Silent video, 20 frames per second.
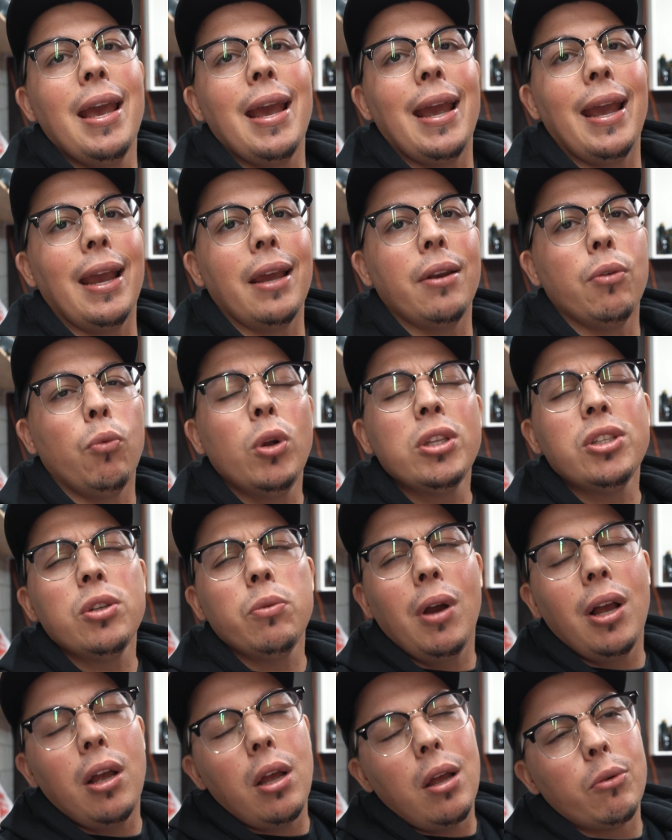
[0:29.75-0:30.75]
And once
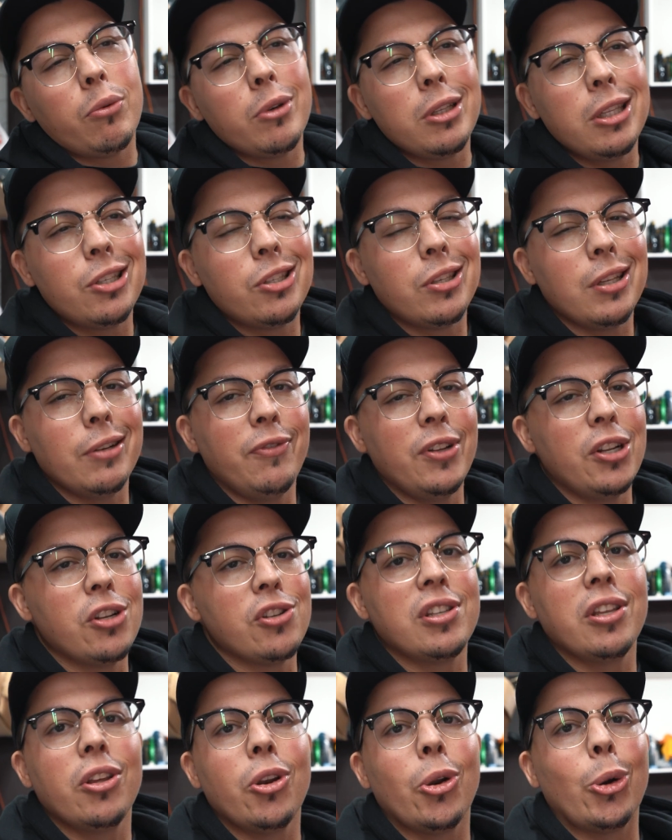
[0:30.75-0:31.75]
in a while I'll release the
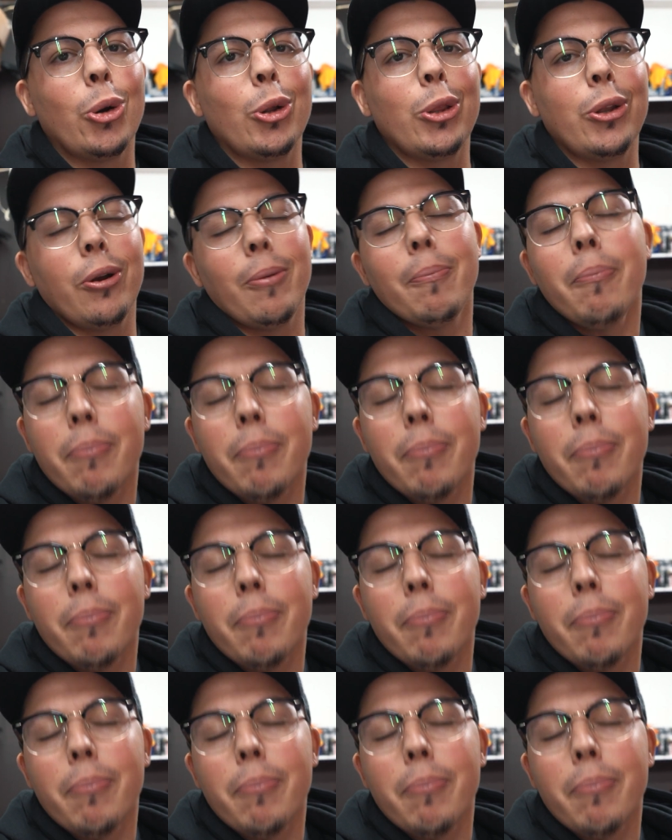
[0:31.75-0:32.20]
videos a little earlier,